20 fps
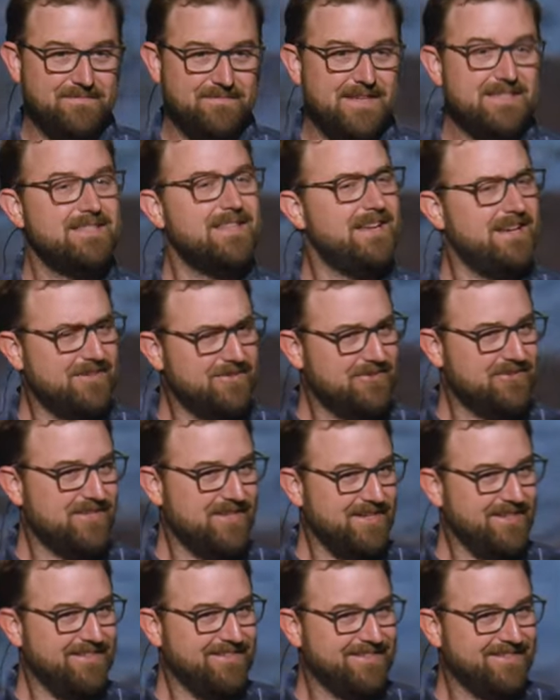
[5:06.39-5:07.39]
Isn't that
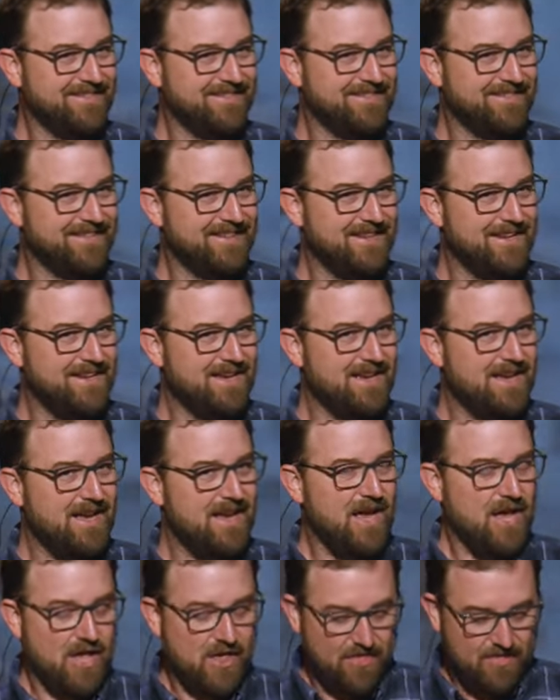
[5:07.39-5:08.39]
interesting?
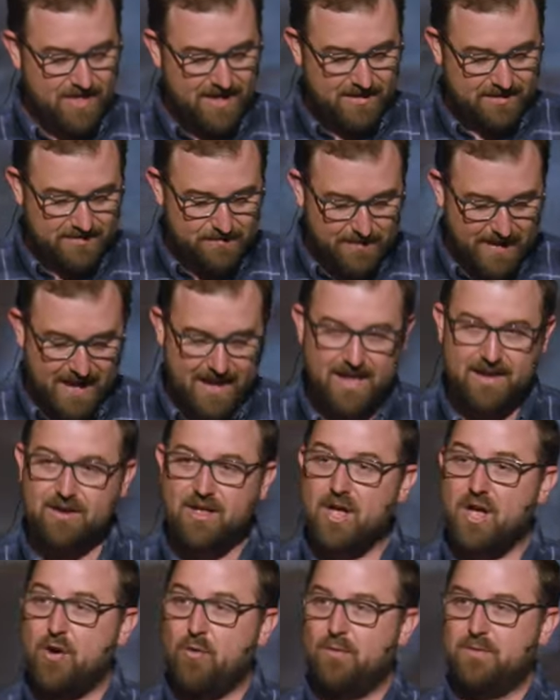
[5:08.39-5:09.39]
This man
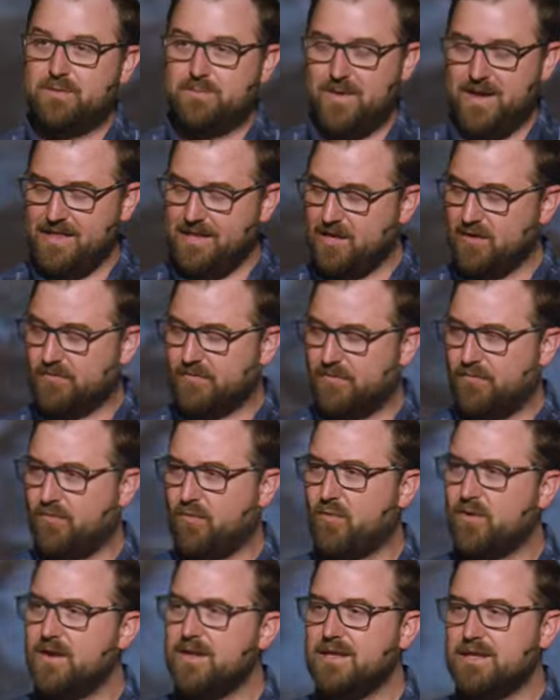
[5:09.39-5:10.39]
was been here for
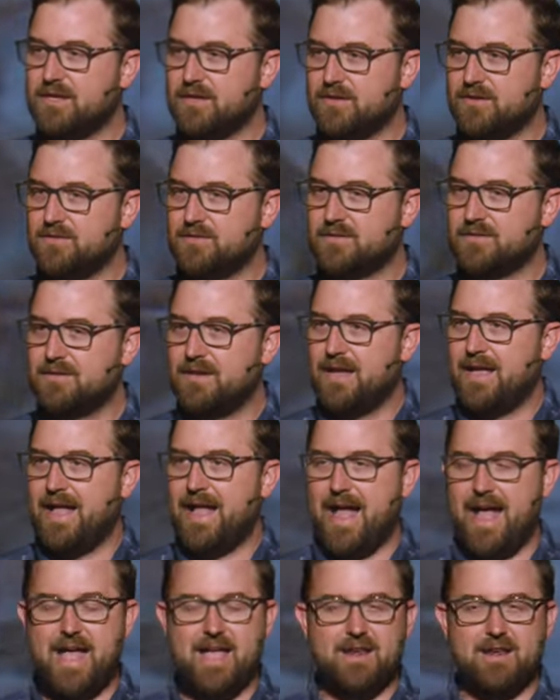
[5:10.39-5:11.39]
40 years
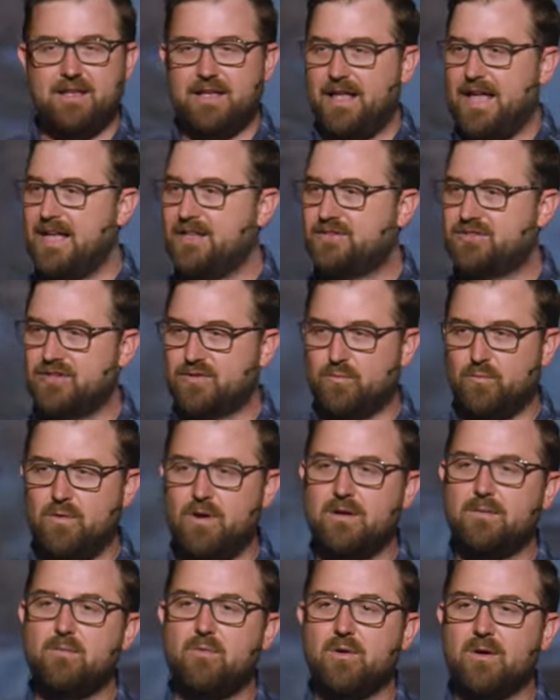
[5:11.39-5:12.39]
and it's just
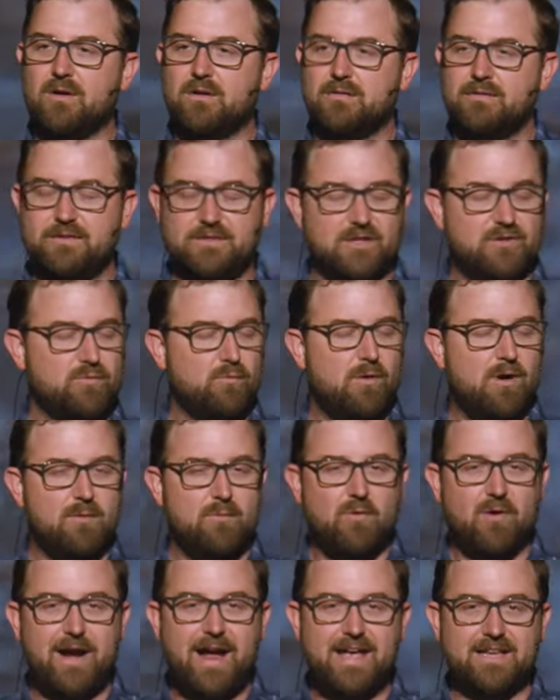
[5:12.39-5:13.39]
one more it's just one
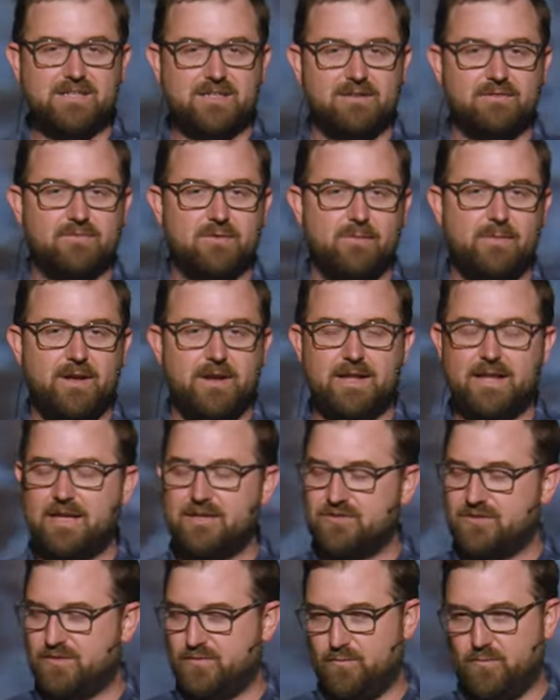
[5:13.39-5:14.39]
more asking for money.
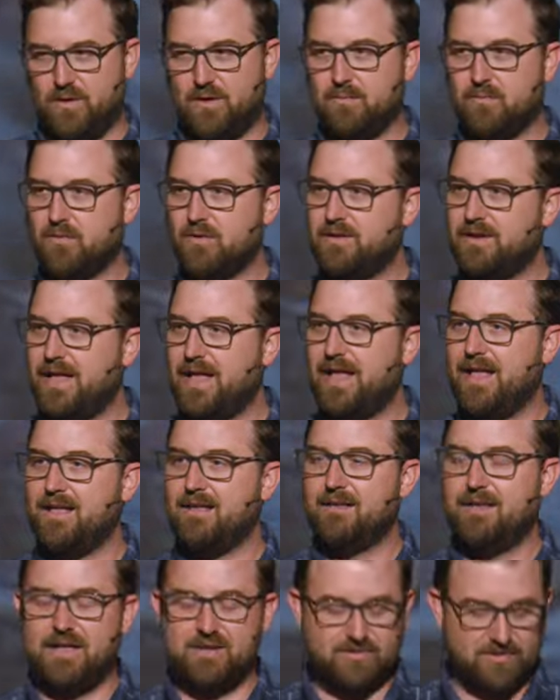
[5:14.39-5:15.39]
It's just one more
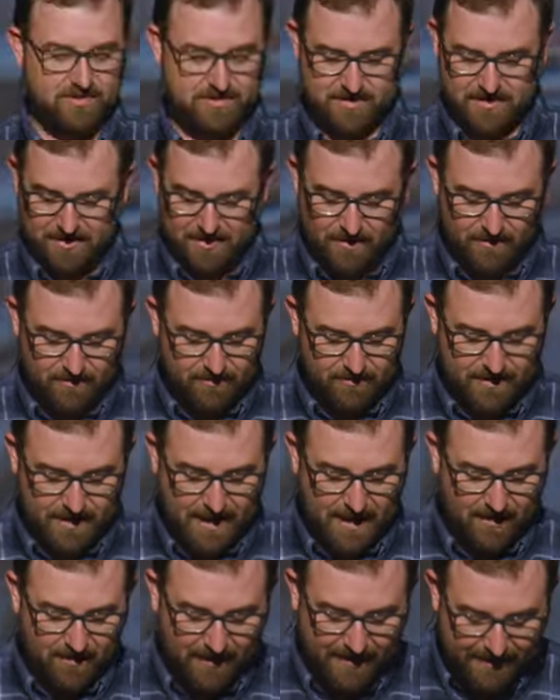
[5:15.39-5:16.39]
day, it's just another
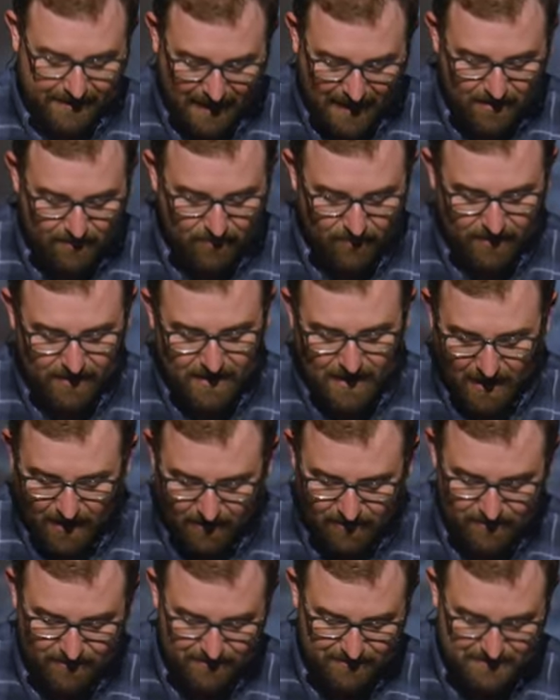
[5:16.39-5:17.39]
day like every
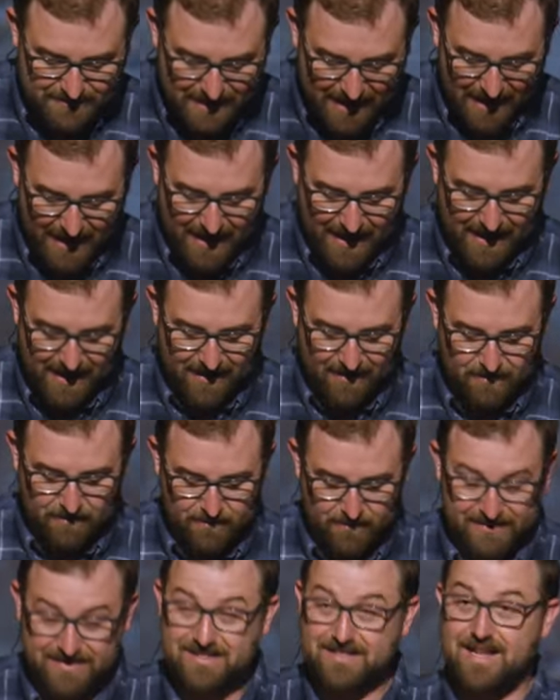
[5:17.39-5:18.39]
other day,
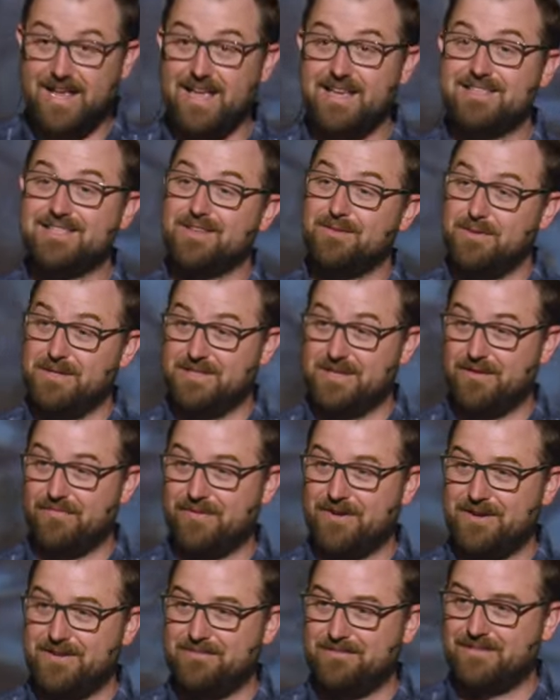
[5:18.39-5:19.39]
but today is going to be
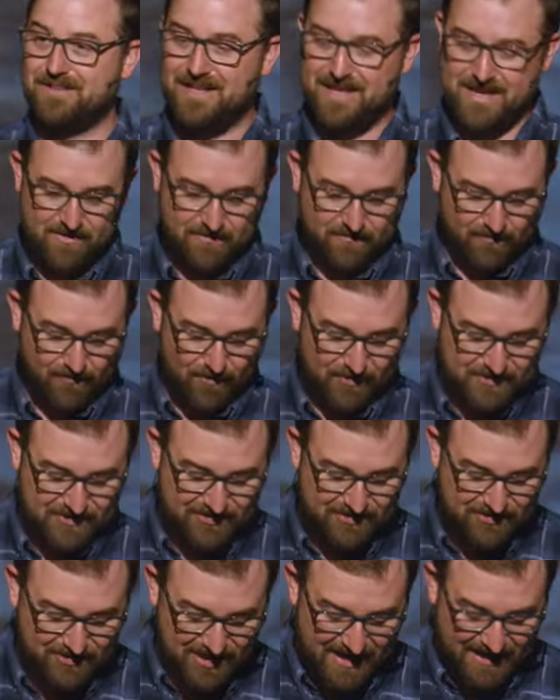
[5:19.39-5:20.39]
different. Verse
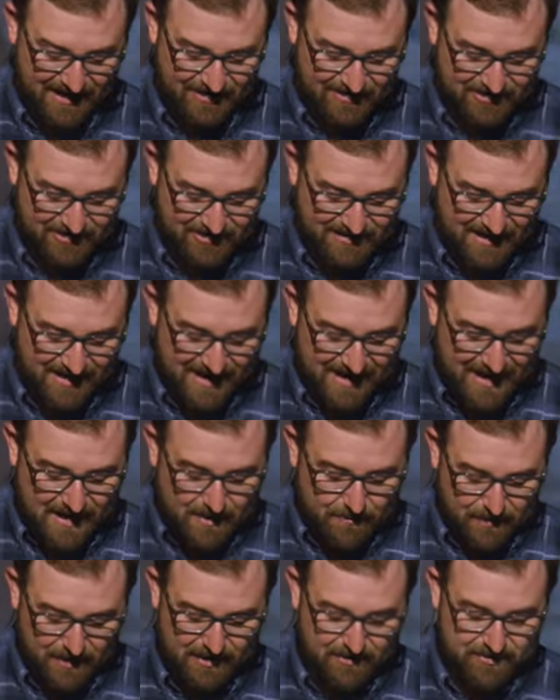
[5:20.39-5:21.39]
6.
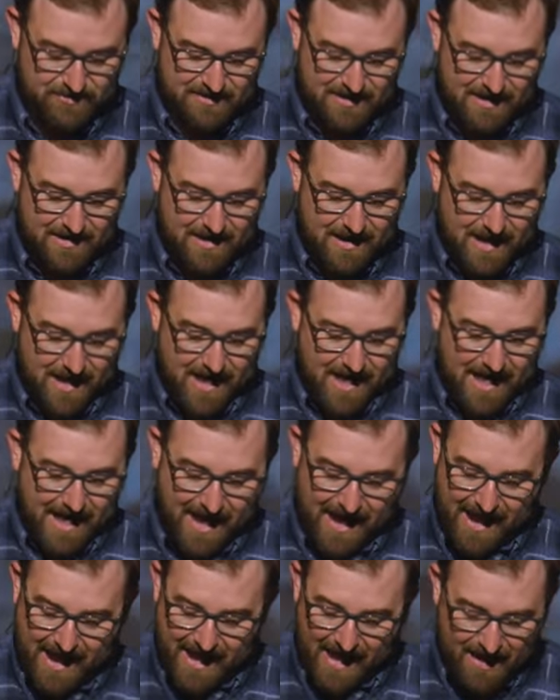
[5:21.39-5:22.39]
Peter said,
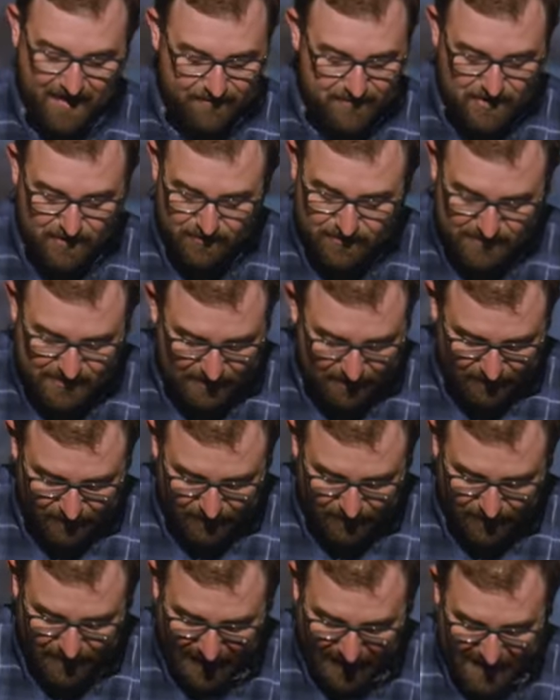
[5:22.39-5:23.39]
I have no
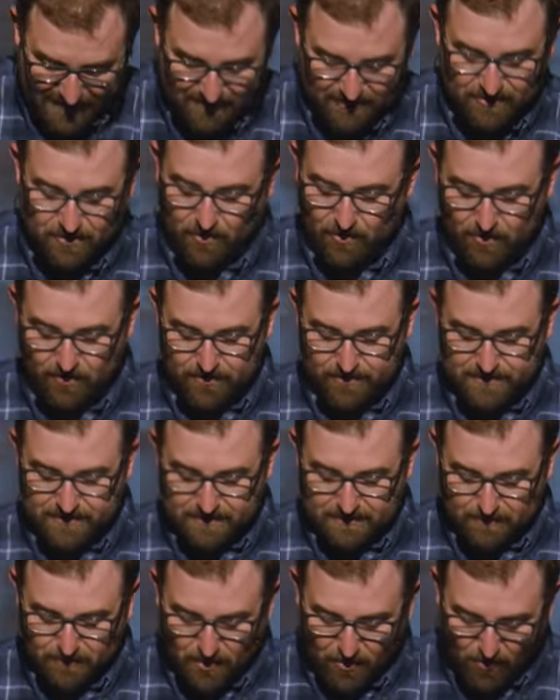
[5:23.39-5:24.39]
silver and gold,
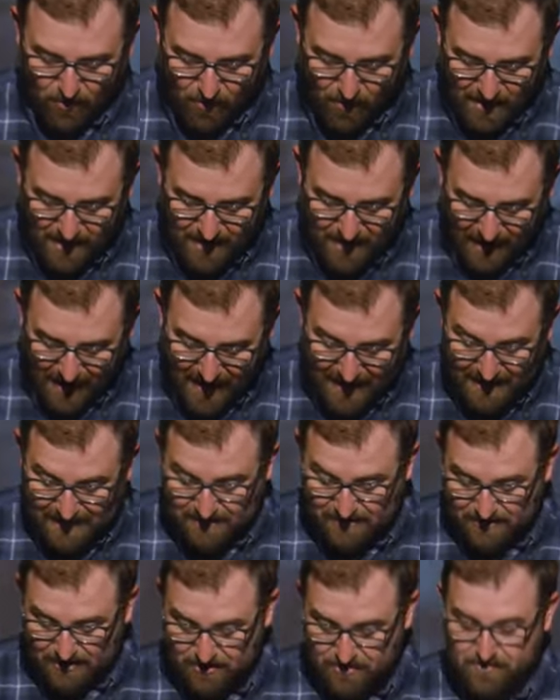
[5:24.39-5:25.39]
but what I
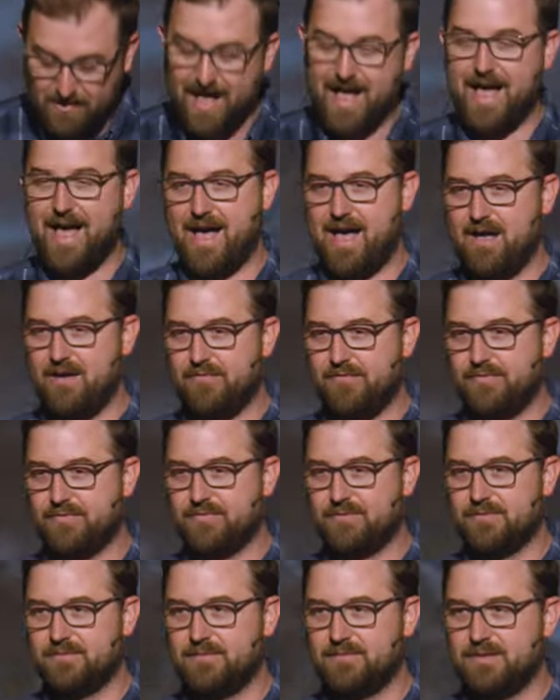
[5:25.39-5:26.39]
do have,
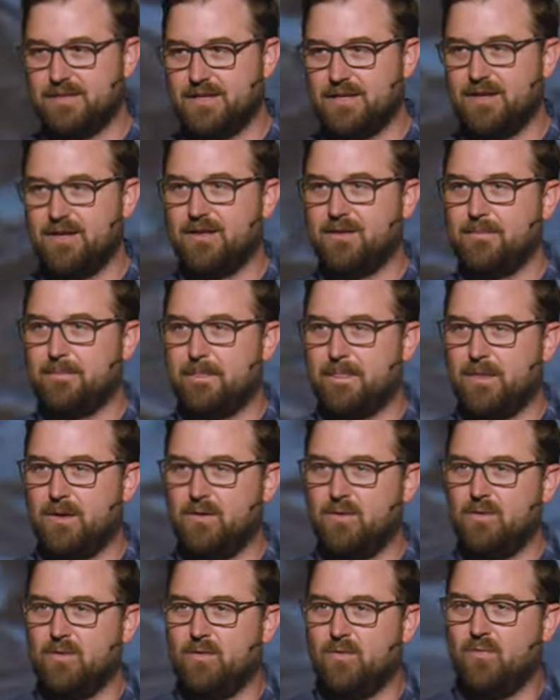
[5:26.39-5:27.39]

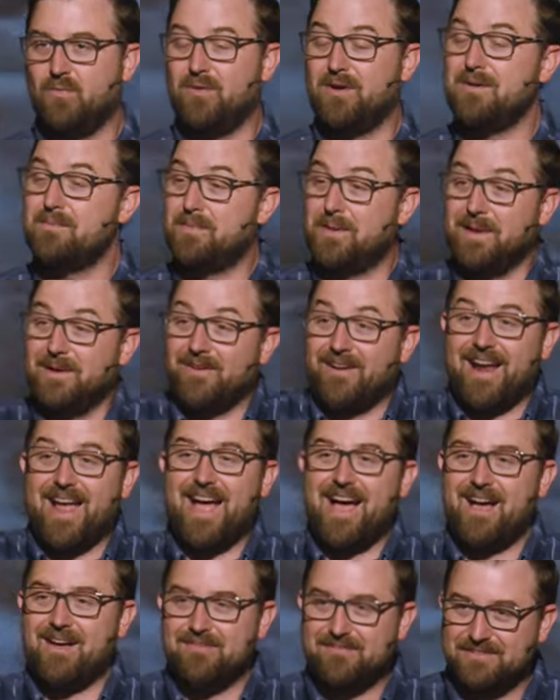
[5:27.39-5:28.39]
what did Peter
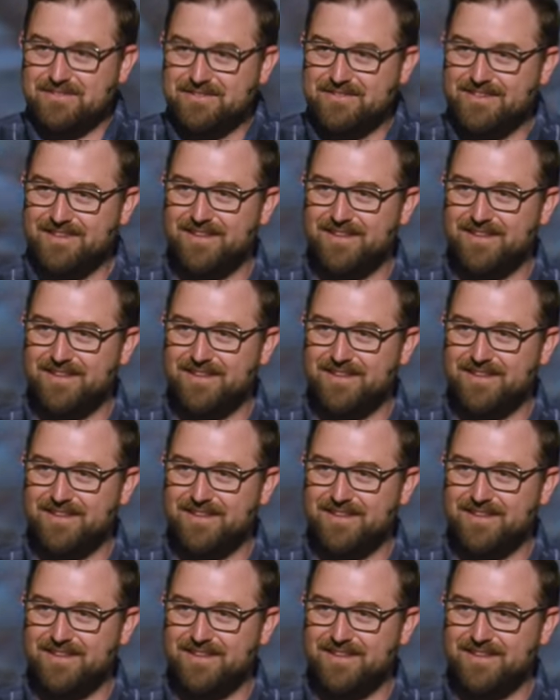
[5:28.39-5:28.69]
have?